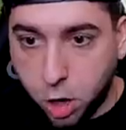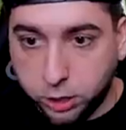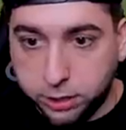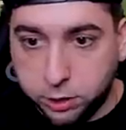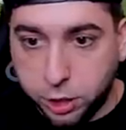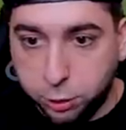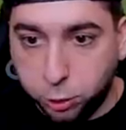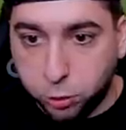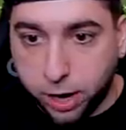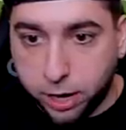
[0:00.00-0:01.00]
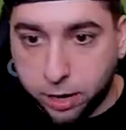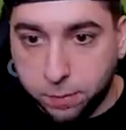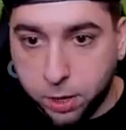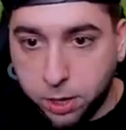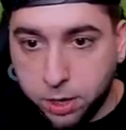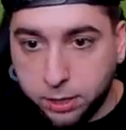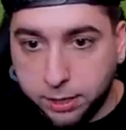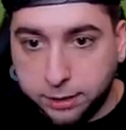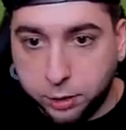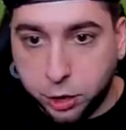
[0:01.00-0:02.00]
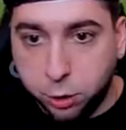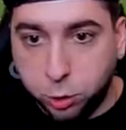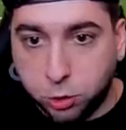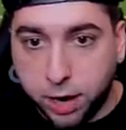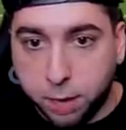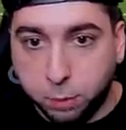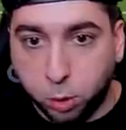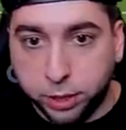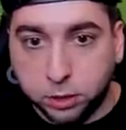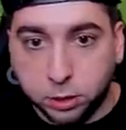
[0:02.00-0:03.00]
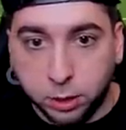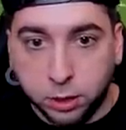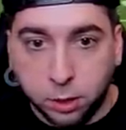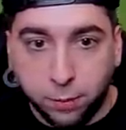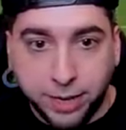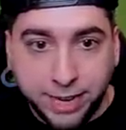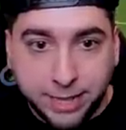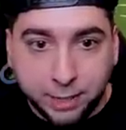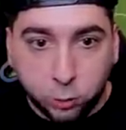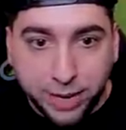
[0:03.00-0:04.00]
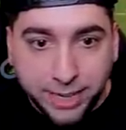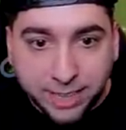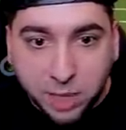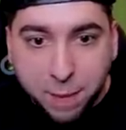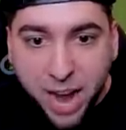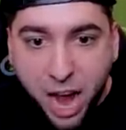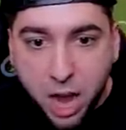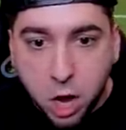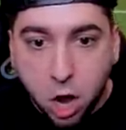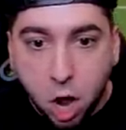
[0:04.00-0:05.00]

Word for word: Yo, this is huge right here. This is huge right here, boys. We need this. We need this. Give me that.